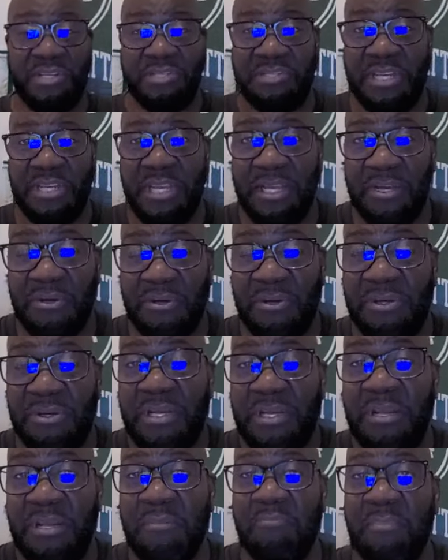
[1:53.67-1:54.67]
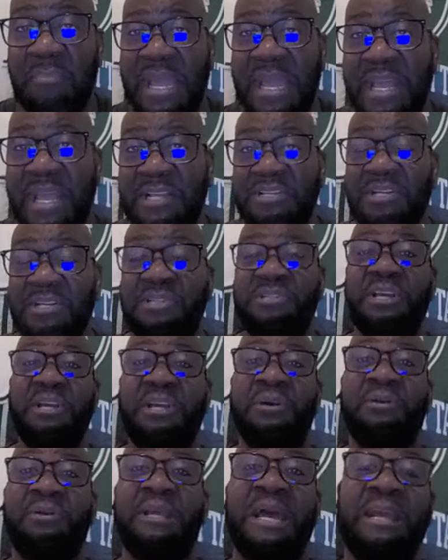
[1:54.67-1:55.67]
deal. Major
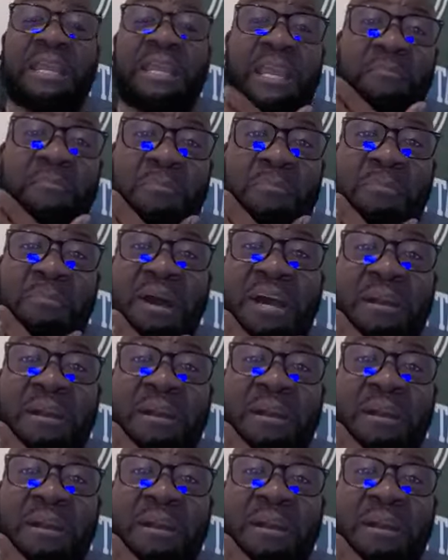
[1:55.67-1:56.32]
deal. You got to keep in mind